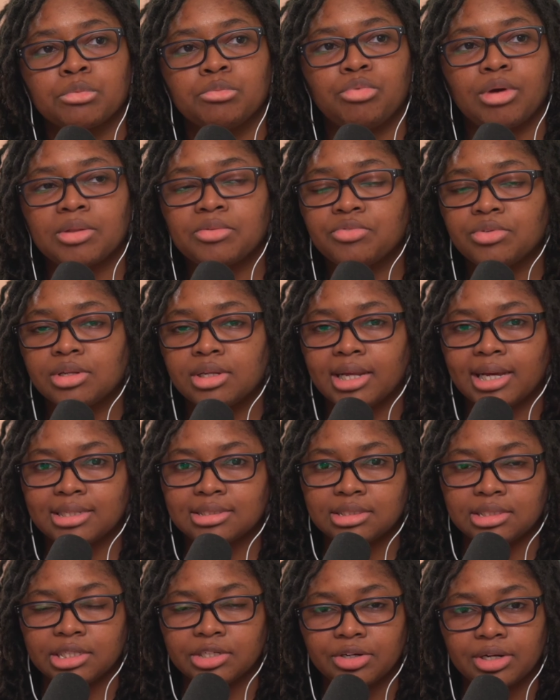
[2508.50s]
probably for the
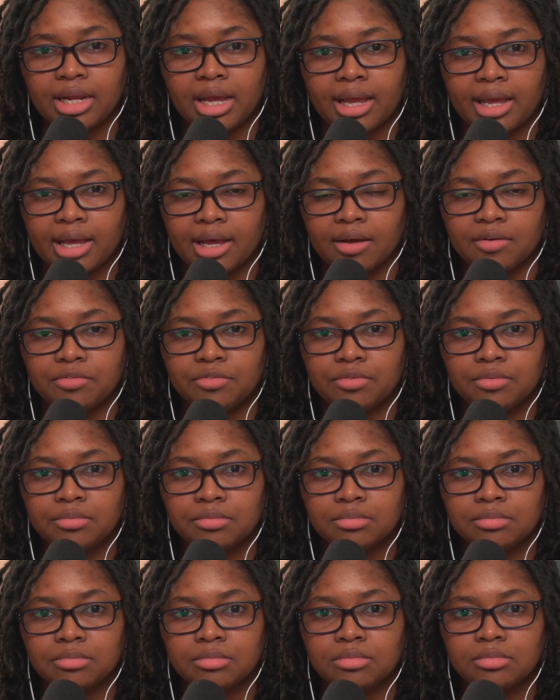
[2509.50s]
last year and a half,
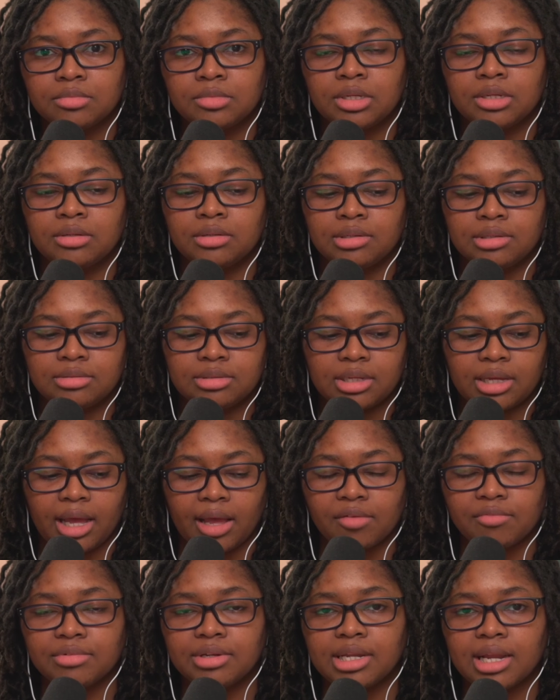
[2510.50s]
I
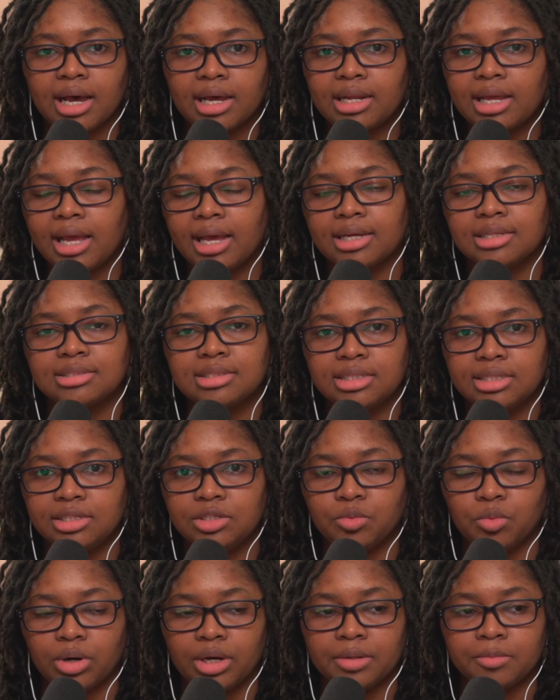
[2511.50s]
have not asked
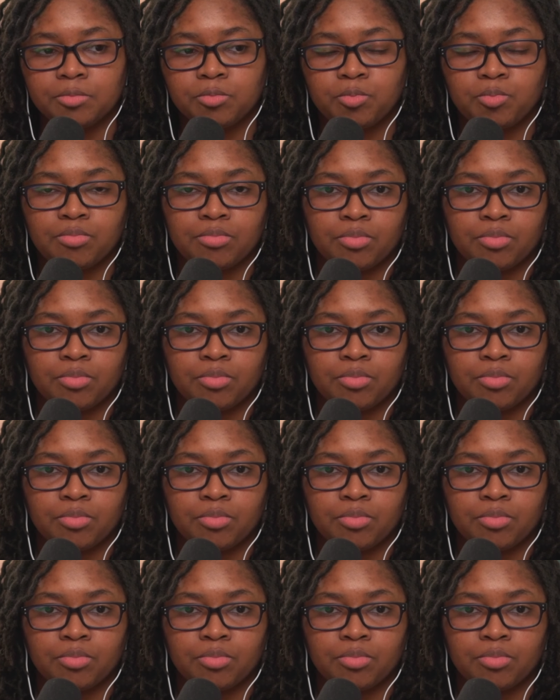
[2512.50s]
anyone,